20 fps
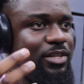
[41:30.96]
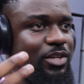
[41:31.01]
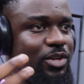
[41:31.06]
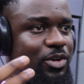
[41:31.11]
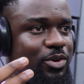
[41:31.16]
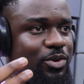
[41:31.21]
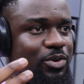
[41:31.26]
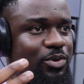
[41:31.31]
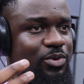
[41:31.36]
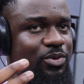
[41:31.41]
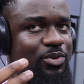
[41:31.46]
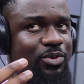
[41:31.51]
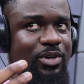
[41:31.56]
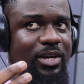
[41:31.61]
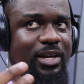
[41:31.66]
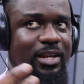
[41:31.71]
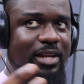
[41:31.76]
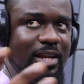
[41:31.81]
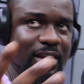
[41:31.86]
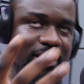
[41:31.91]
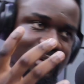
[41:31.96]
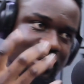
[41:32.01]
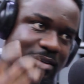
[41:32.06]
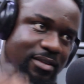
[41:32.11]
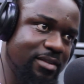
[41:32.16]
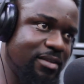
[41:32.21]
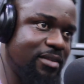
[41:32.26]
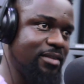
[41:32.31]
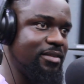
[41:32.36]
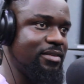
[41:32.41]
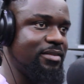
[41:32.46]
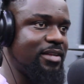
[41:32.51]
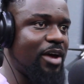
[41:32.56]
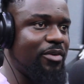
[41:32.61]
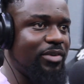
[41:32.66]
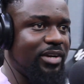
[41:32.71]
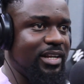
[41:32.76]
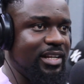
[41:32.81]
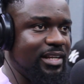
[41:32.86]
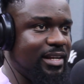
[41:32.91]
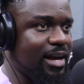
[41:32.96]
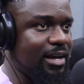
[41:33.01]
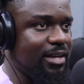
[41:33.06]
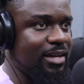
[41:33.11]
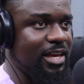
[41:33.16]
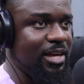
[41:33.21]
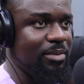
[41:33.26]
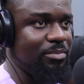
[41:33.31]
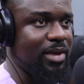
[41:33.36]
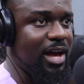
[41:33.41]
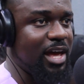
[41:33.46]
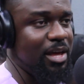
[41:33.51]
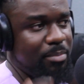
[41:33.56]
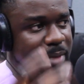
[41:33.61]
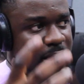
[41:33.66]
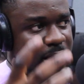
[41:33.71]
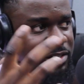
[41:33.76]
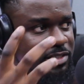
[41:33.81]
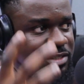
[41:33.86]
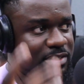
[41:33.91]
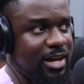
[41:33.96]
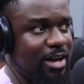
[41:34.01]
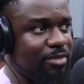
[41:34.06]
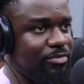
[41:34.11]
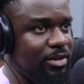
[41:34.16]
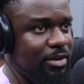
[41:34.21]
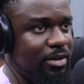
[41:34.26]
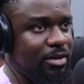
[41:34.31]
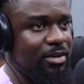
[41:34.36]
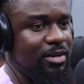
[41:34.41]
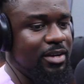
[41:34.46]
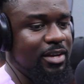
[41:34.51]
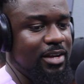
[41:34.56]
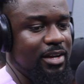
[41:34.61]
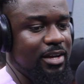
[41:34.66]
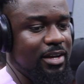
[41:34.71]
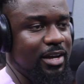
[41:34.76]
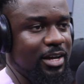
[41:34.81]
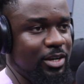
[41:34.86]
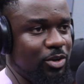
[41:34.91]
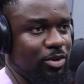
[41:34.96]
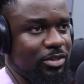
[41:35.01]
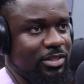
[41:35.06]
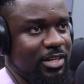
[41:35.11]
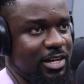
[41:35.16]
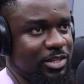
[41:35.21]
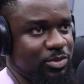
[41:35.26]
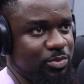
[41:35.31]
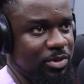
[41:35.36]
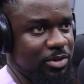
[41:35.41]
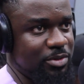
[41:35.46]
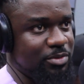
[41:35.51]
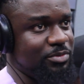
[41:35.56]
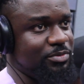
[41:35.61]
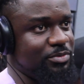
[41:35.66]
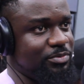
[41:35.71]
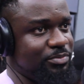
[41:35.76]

You know, and then directly that came. I imagine having a daughter as well.